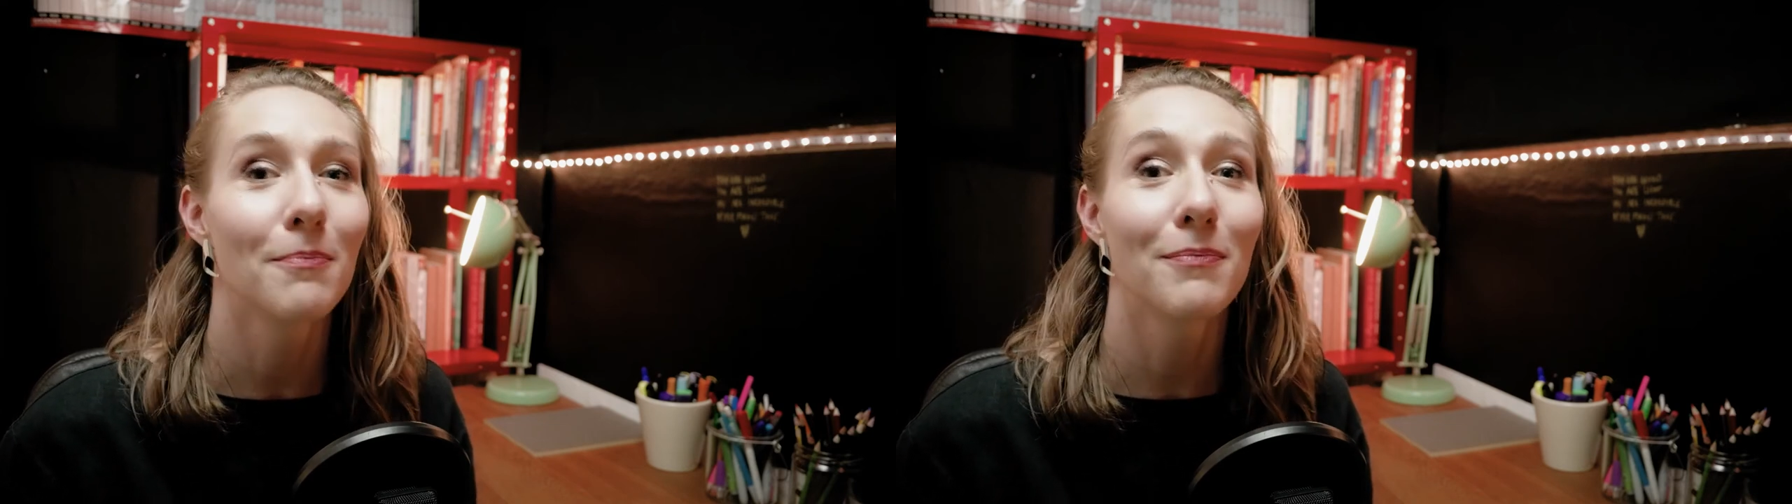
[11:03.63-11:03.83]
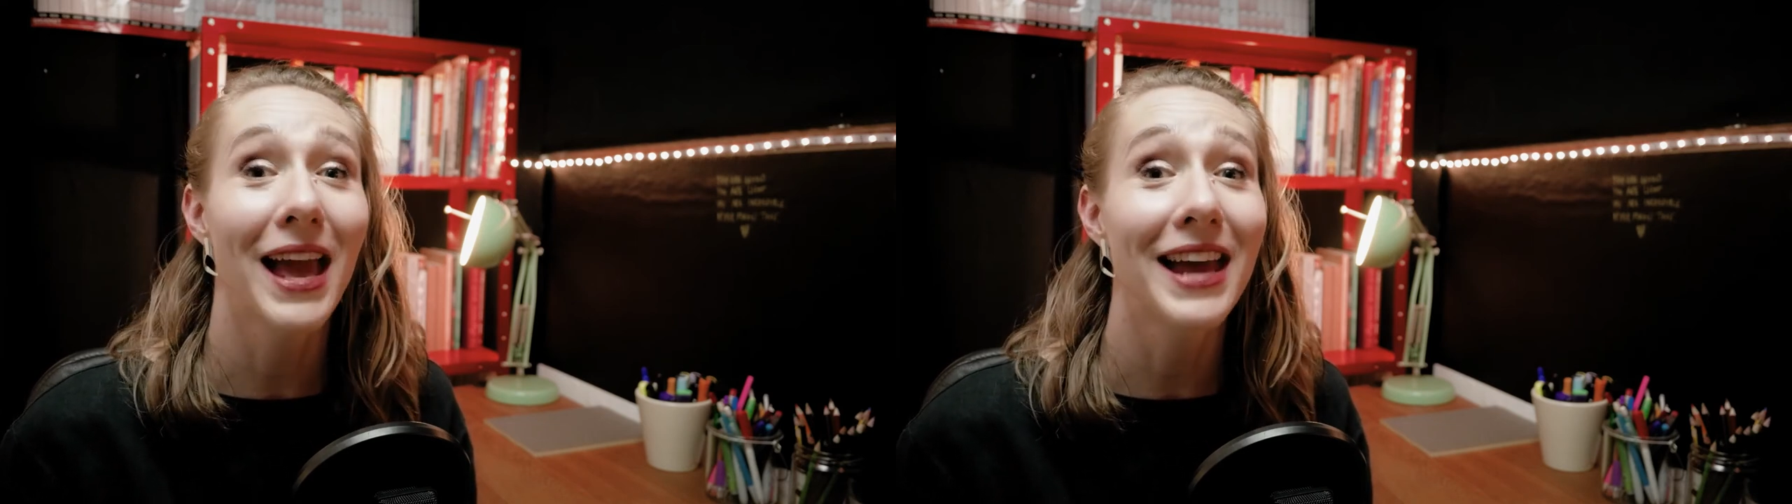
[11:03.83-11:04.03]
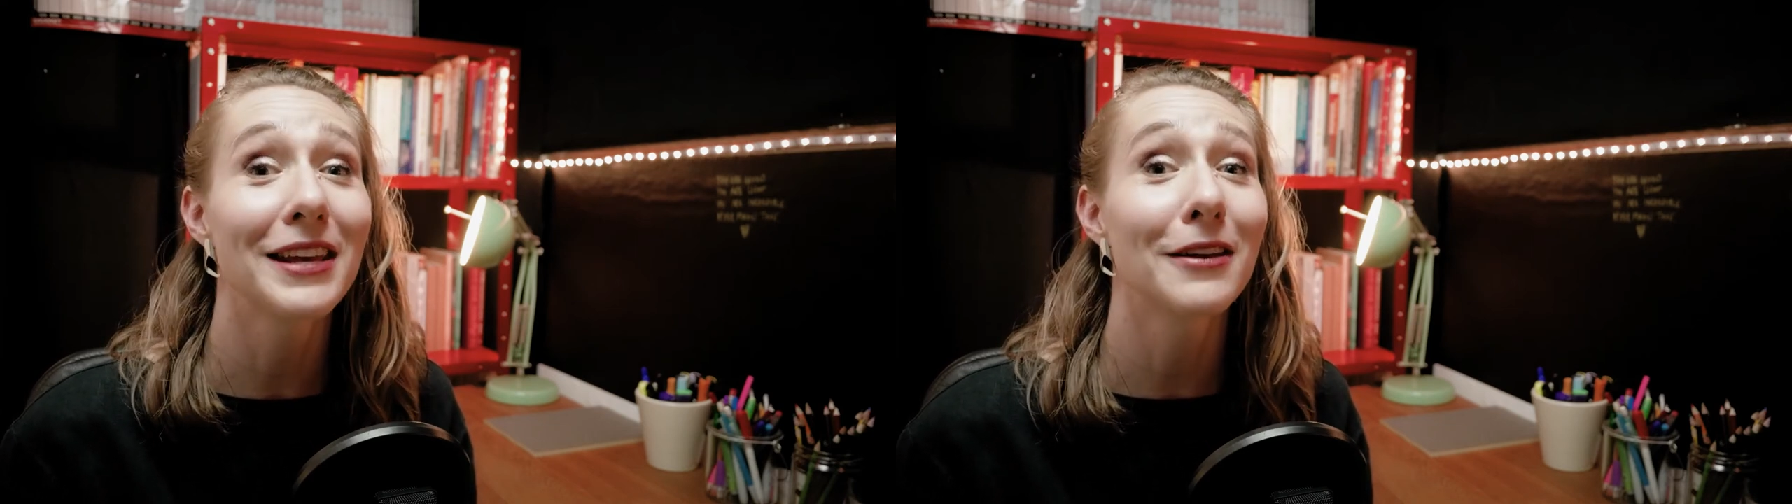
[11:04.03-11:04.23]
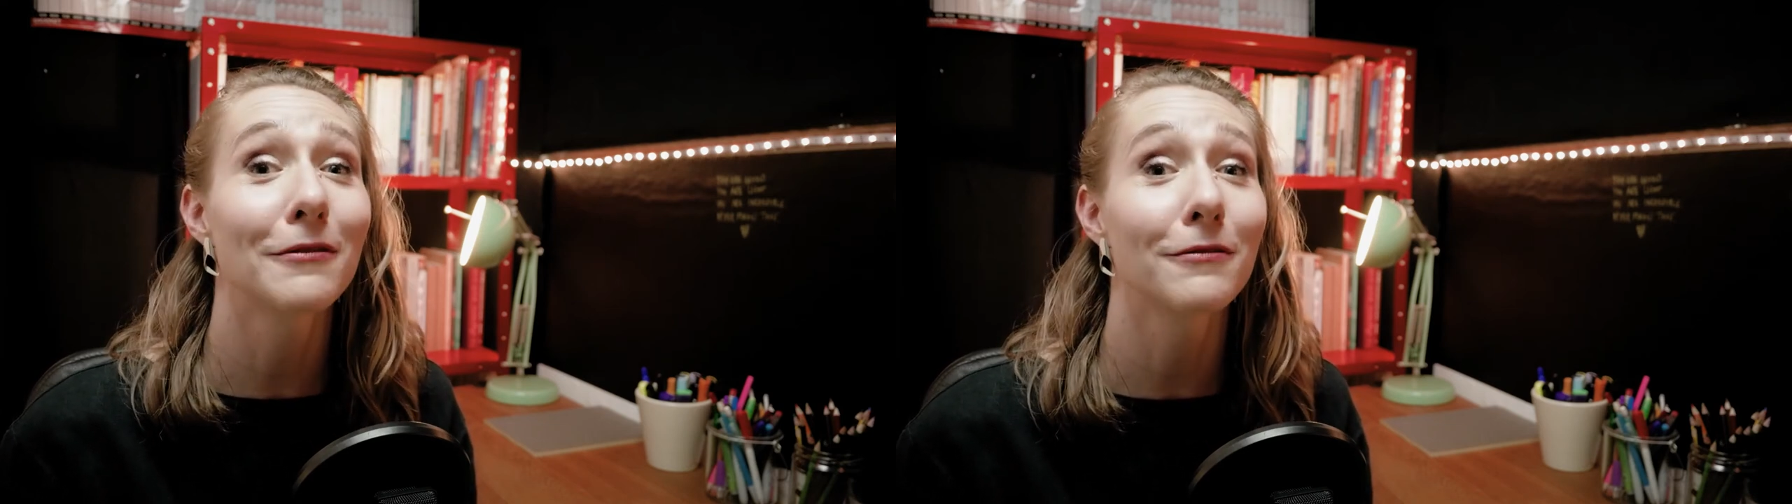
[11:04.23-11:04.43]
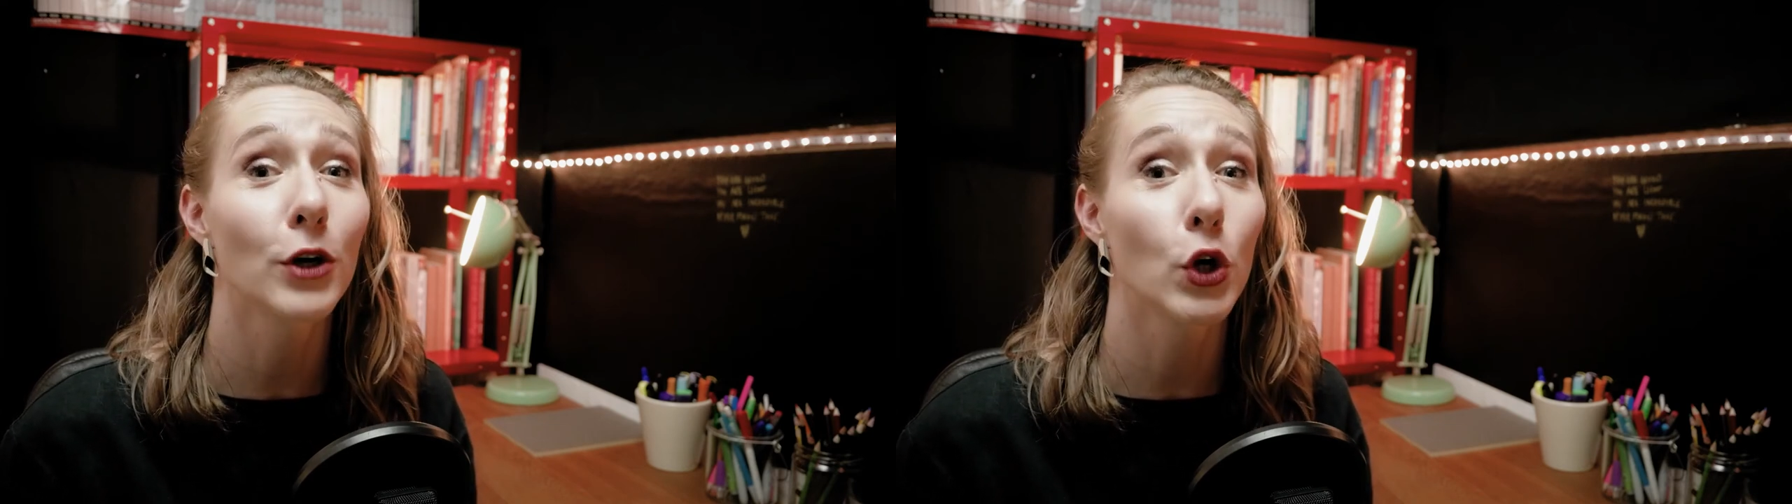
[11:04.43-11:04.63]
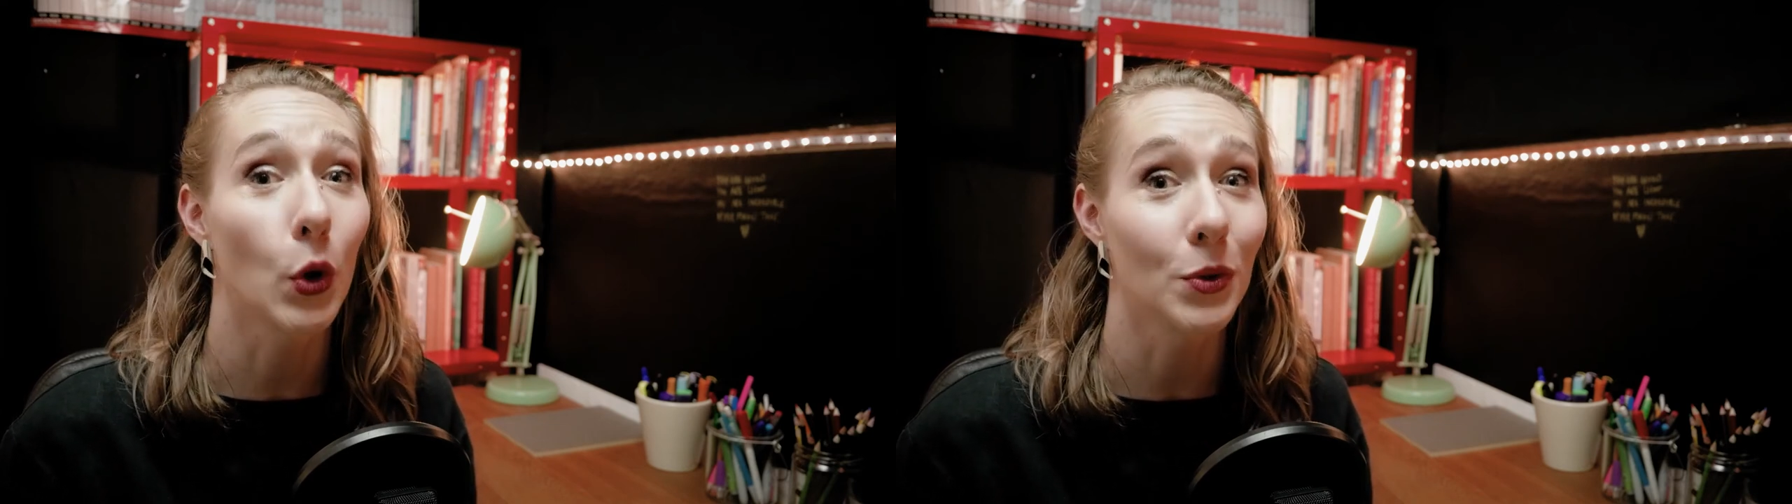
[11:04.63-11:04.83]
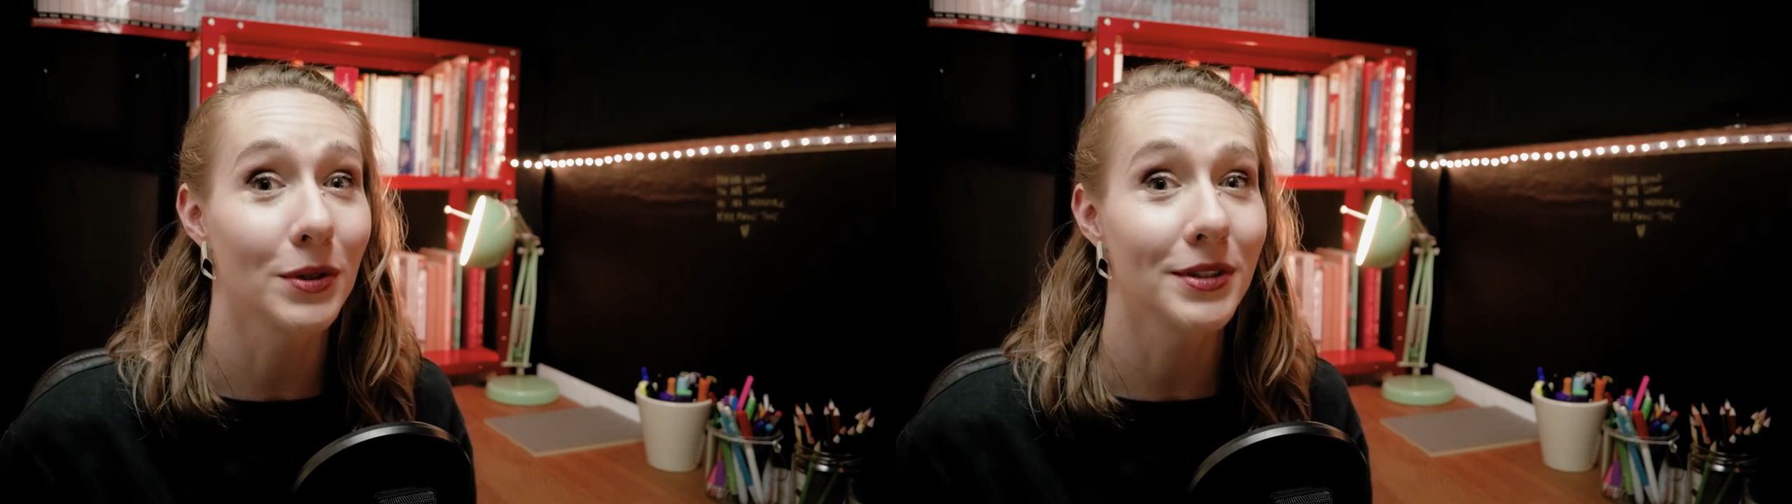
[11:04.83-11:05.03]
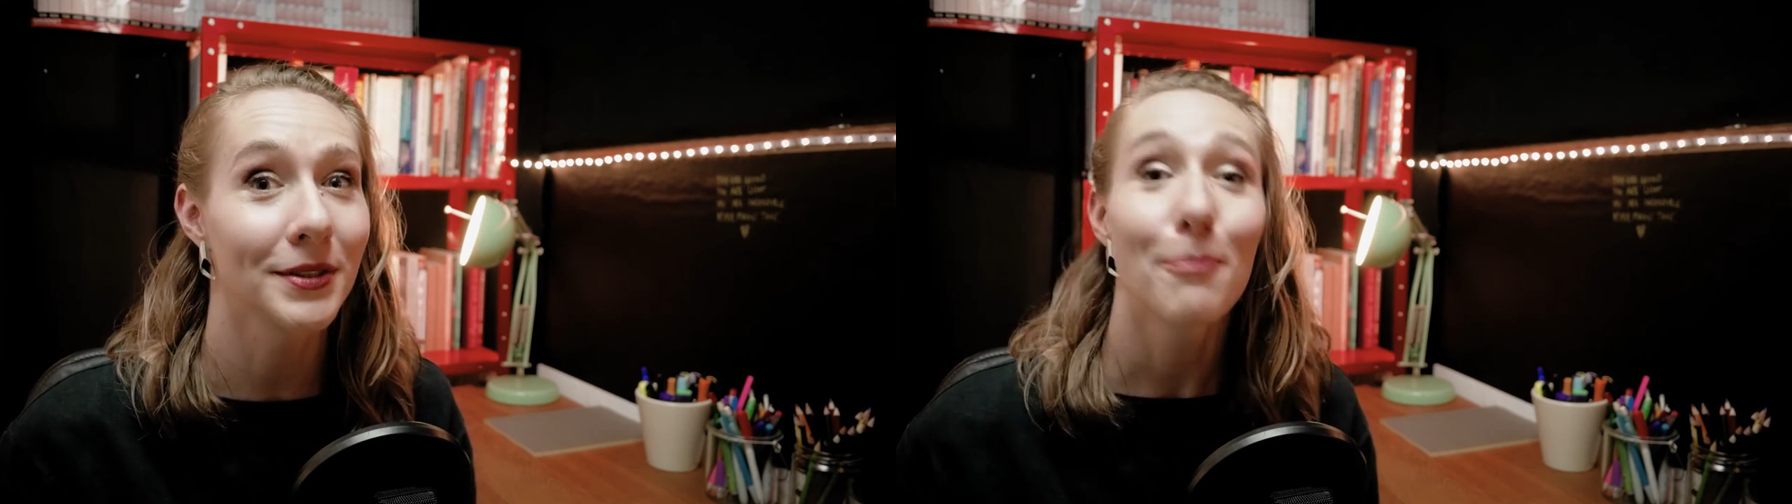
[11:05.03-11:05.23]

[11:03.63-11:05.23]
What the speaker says: panning for gold.